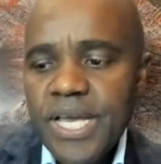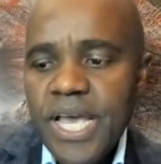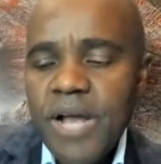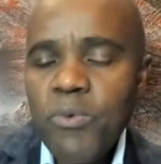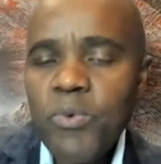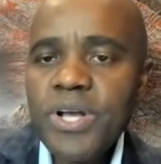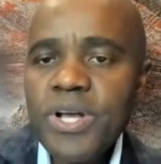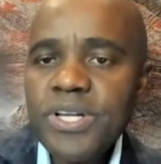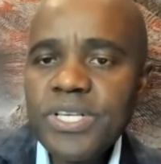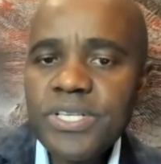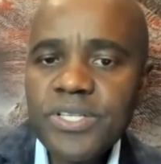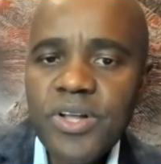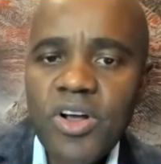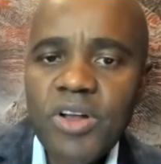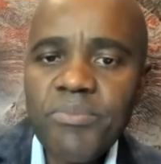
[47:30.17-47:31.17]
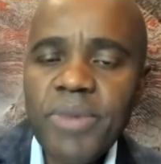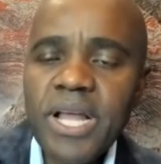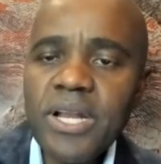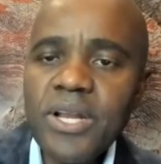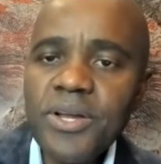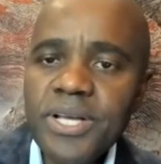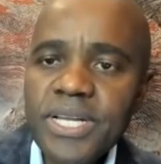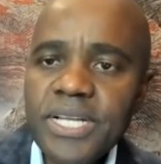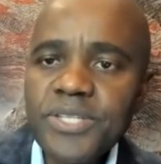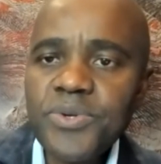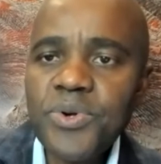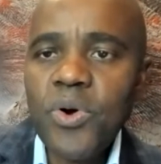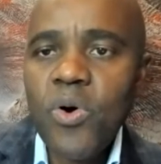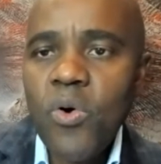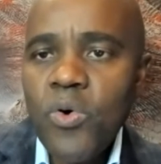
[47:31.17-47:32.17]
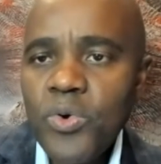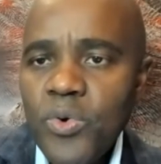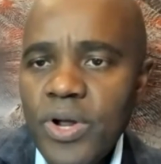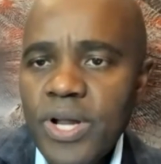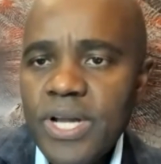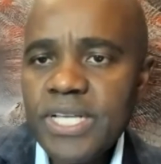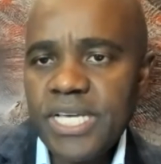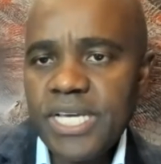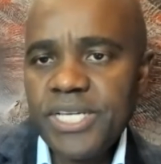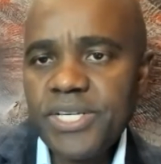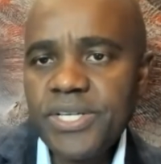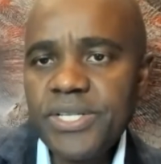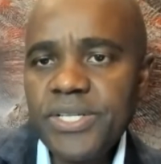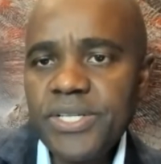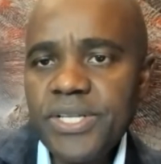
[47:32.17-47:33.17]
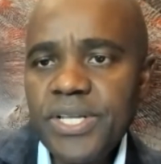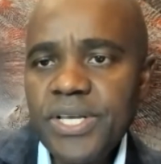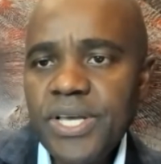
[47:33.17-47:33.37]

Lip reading: And we're going to start by looking at our own organization